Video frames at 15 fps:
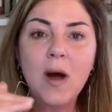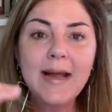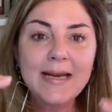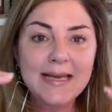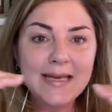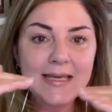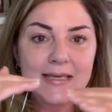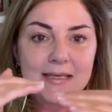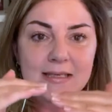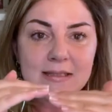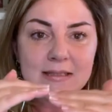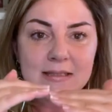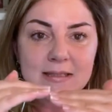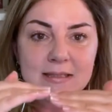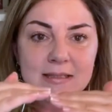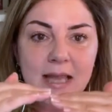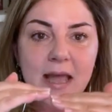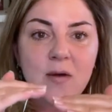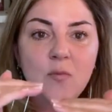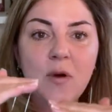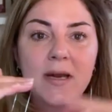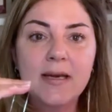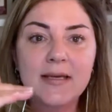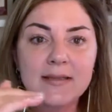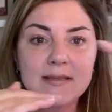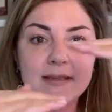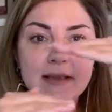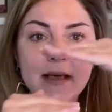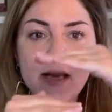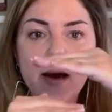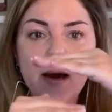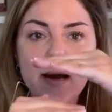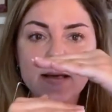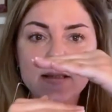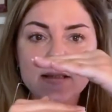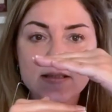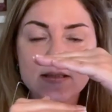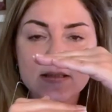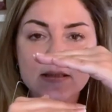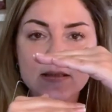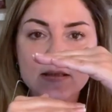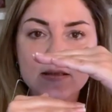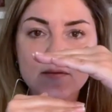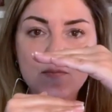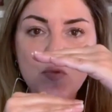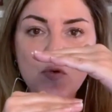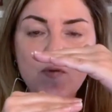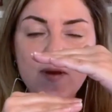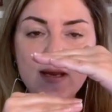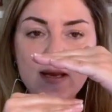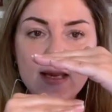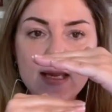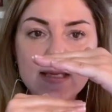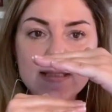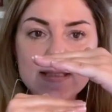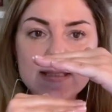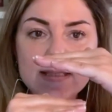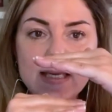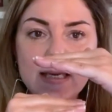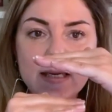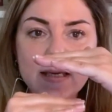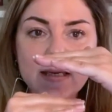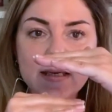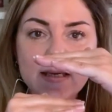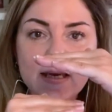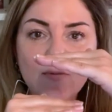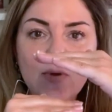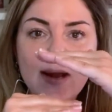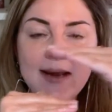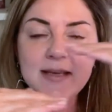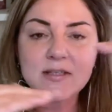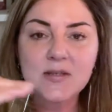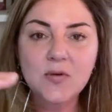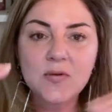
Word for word: what is and what is not moving in sync, right?